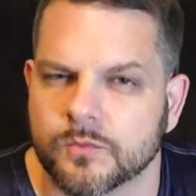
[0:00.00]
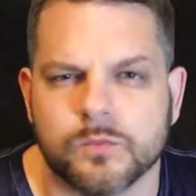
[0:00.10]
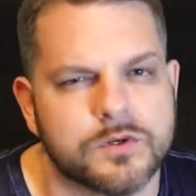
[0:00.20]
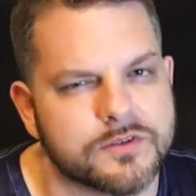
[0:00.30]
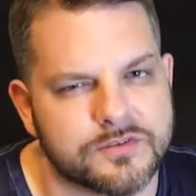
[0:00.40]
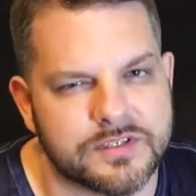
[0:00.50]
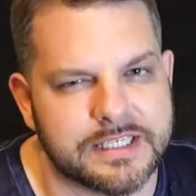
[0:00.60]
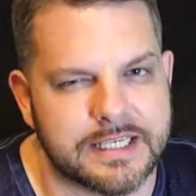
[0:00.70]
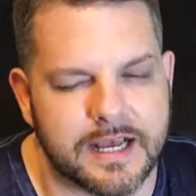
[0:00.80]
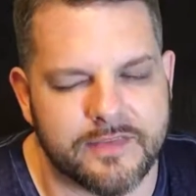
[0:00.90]
We'll
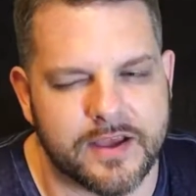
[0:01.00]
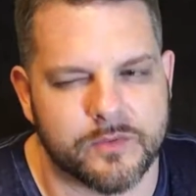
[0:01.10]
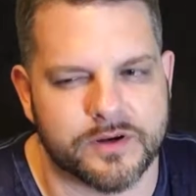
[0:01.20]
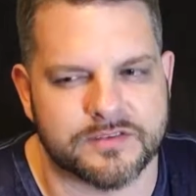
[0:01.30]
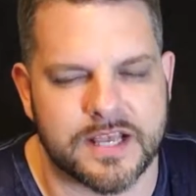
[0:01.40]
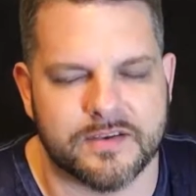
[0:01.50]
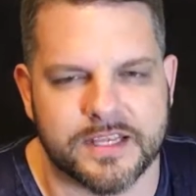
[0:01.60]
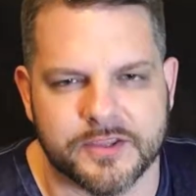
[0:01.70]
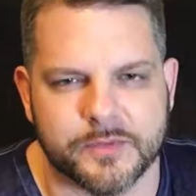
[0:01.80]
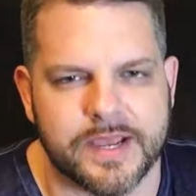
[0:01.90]
see how that works out.
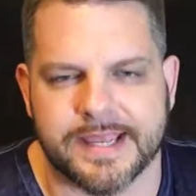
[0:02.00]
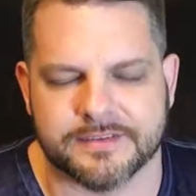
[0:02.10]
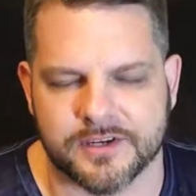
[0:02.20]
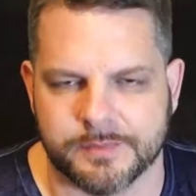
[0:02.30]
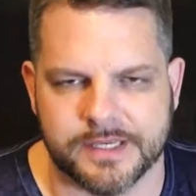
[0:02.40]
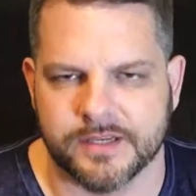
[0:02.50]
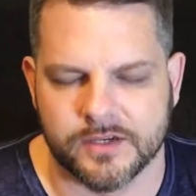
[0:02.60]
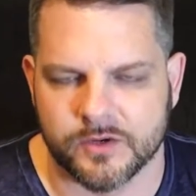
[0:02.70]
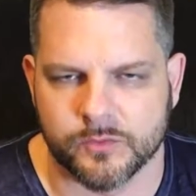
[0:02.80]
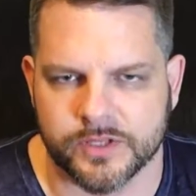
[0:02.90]
Either way, it's gonna be
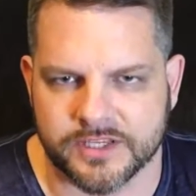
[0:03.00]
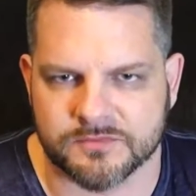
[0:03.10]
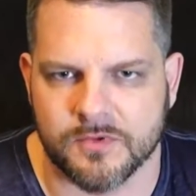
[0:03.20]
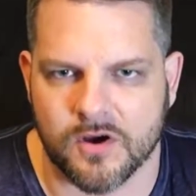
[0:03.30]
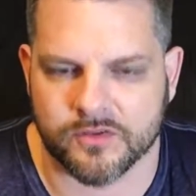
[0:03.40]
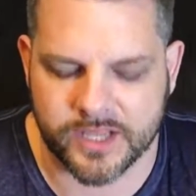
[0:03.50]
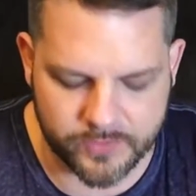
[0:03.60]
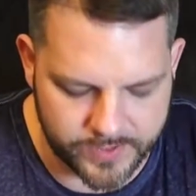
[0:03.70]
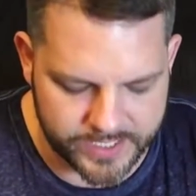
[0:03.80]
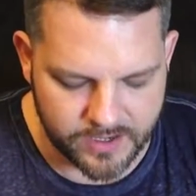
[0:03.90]
really small and
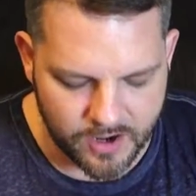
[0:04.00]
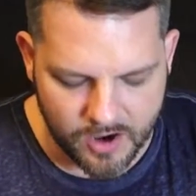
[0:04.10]
lightweight.